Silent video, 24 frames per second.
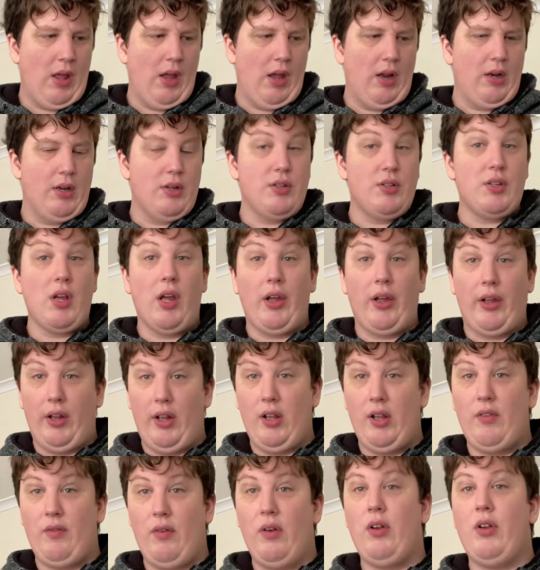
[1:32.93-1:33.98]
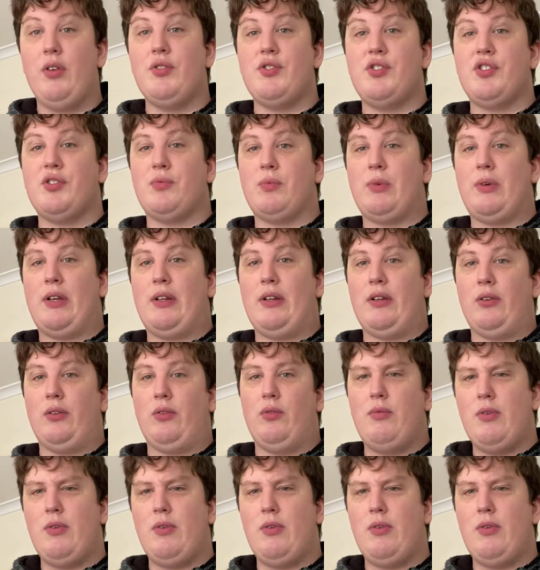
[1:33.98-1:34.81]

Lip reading: And it's a hell of a lot sweeter.